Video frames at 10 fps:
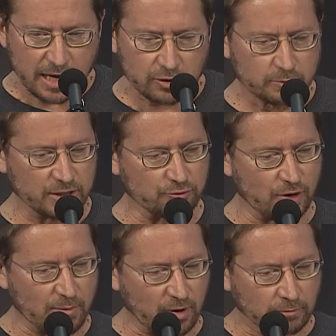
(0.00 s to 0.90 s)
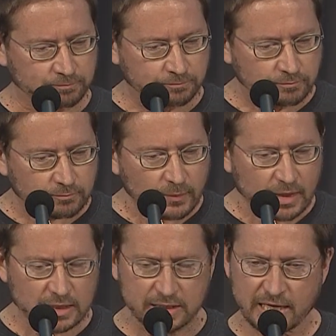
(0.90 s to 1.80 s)
economic grammar,
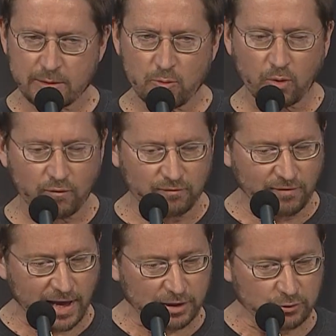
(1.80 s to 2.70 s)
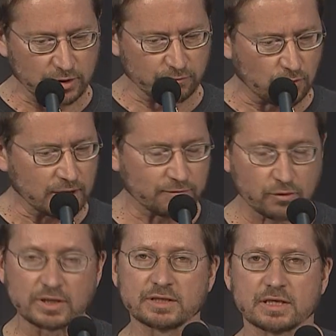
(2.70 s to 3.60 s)
is capable of valuing, for,
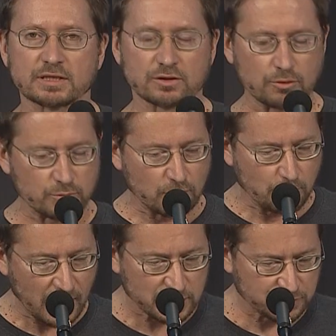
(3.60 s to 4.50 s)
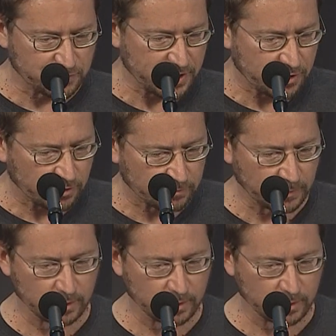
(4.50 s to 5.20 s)
for instance, the, the biosphere,